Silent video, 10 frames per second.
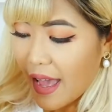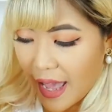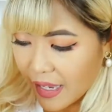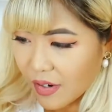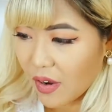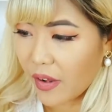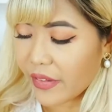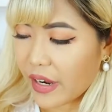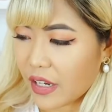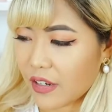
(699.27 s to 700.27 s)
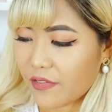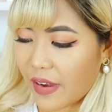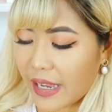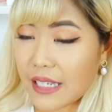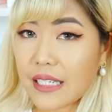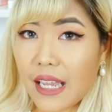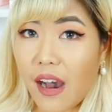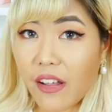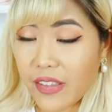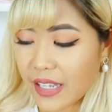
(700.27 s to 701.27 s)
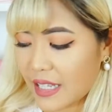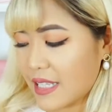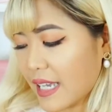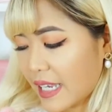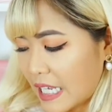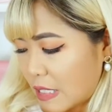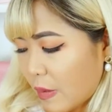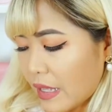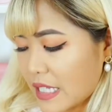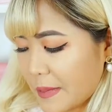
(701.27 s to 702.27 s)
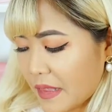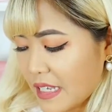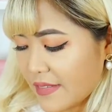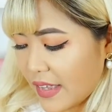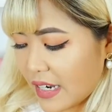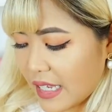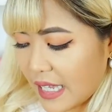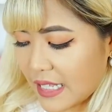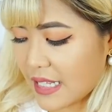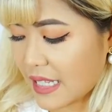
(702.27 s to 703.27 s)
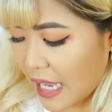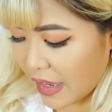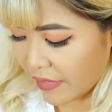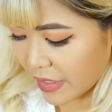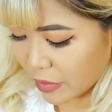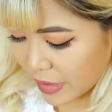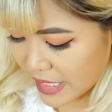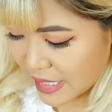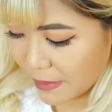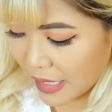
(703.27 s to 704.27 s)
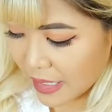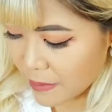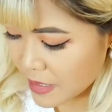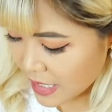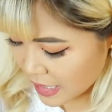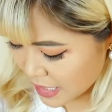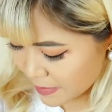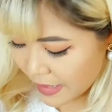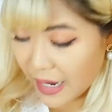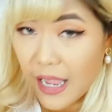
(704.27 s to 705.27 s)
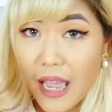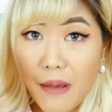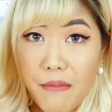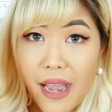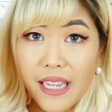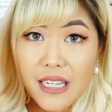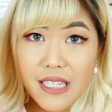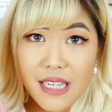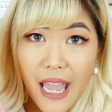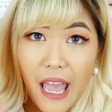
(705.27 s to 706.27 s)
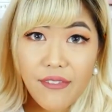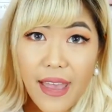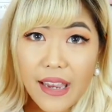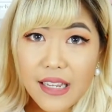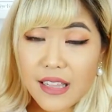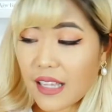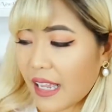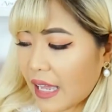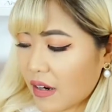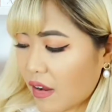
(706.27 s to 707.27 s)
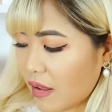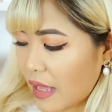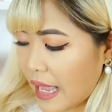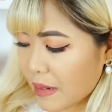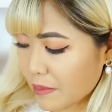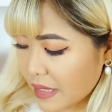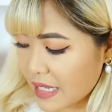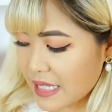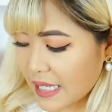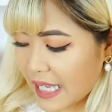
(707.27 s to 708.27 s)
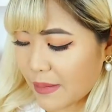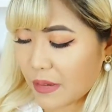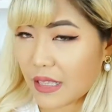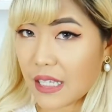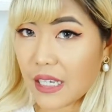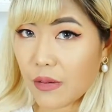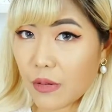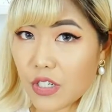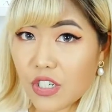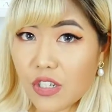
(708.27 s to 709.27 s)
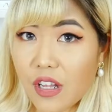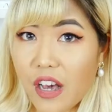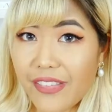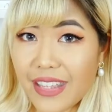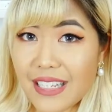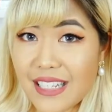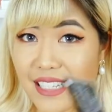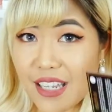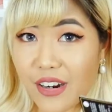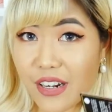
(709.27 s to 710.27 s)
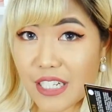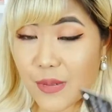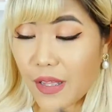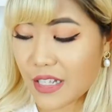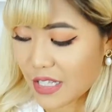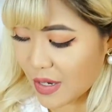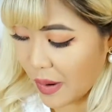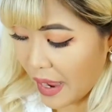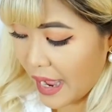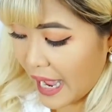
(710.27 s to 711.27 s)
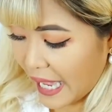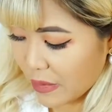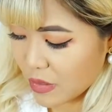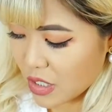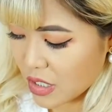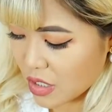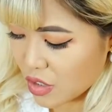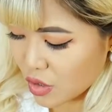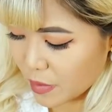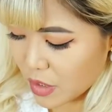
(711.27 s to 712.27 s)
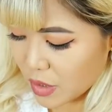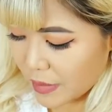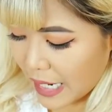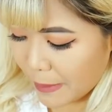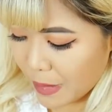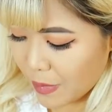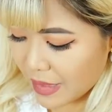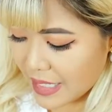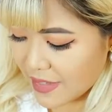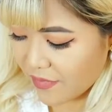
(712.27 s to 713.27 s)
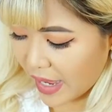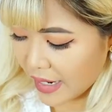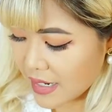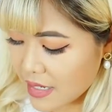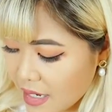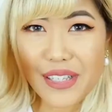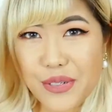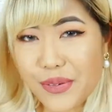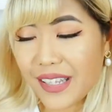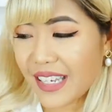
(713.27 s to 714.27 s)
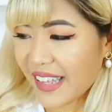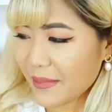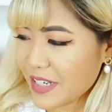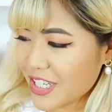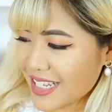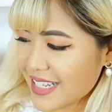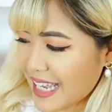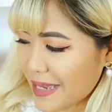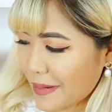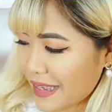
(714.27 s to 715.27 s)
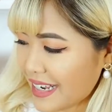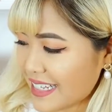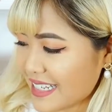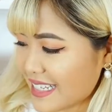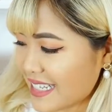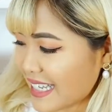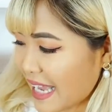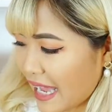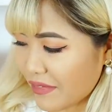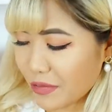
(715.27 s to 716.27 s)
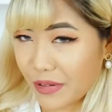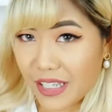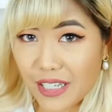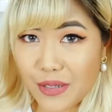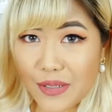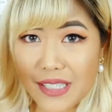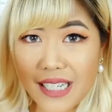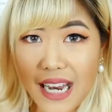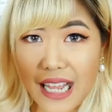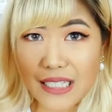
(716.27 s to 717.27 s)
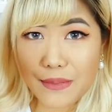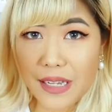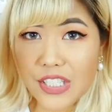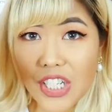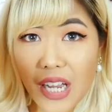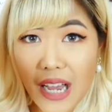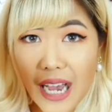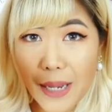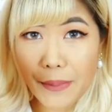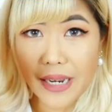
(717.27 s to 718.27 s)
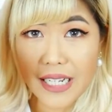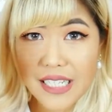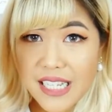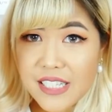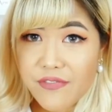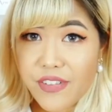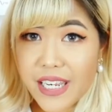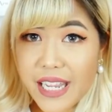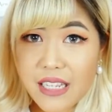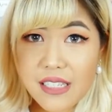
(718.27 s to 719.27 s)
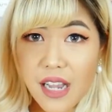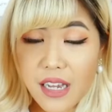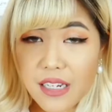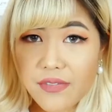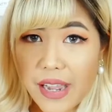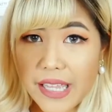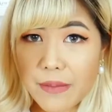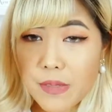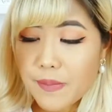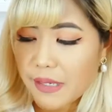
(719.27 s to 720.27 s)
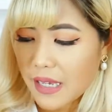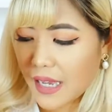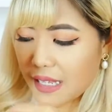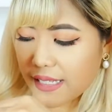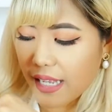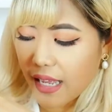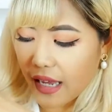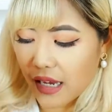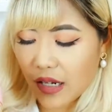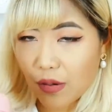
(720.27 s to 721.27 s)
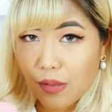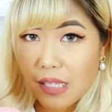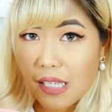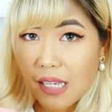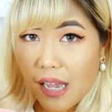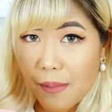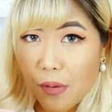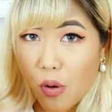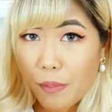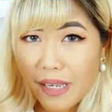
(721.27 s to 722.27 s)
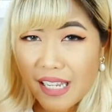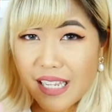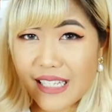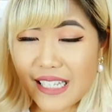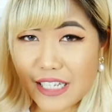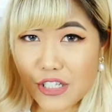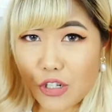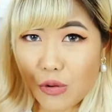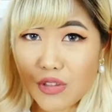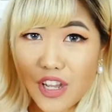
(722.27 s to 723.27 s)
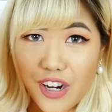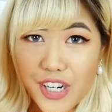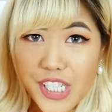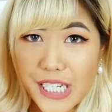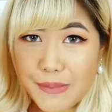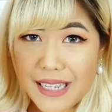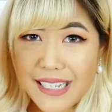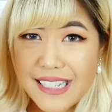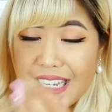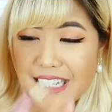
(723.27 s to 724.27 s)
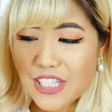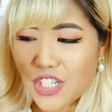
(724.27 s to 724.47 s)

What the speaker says: at all that I could find on the inside as well. Some of these vanity cases have like crazy makeup stains, but mine doesn't have anything at all, and plus it came with the original authenticity card as well. So I was just super happy with this find. There's really not much to say about it since I haven't really used it as much, but it does fit a ton of items because, you know, the opening is like so large and because it is